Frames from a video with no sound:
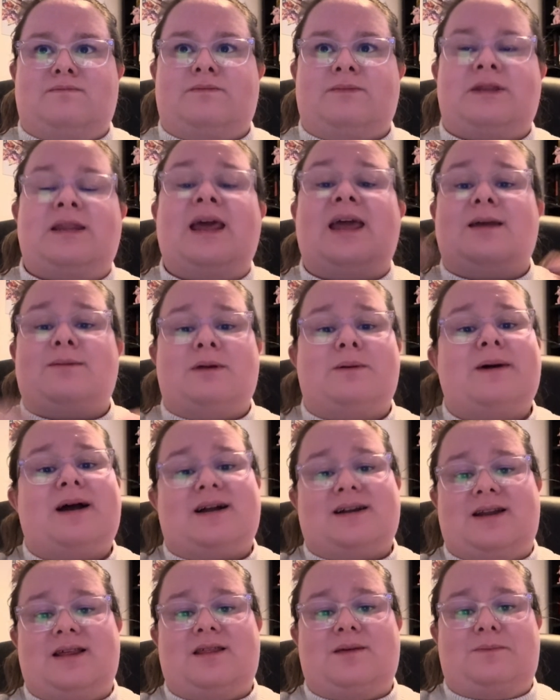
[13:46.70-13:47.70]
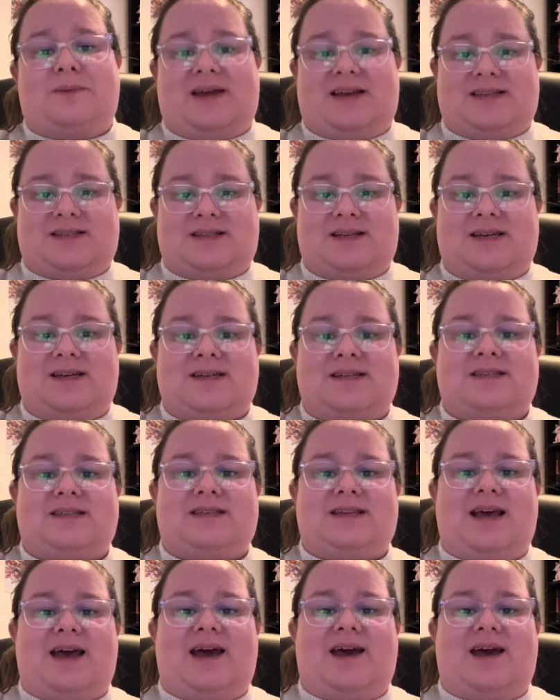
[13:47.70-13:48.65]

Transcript: take me back to the basics